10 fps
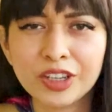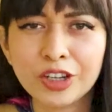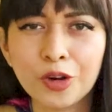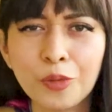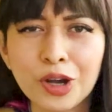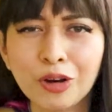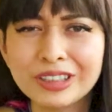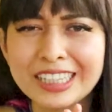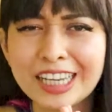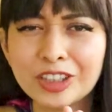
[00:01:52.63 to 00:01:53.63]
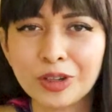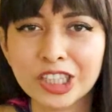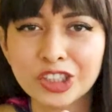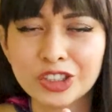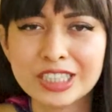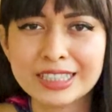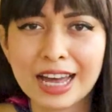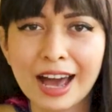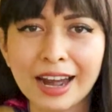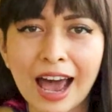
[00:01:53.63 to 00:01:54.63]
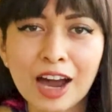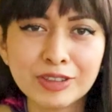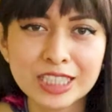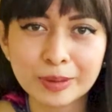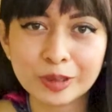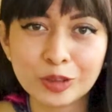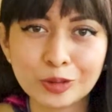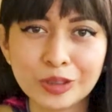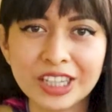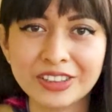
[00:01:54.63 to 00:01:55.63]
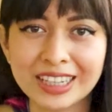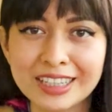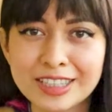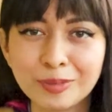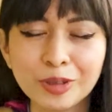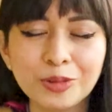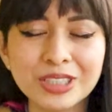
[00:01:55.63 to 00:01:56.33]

a video with all the attractions that I was able to do here in Istanbul,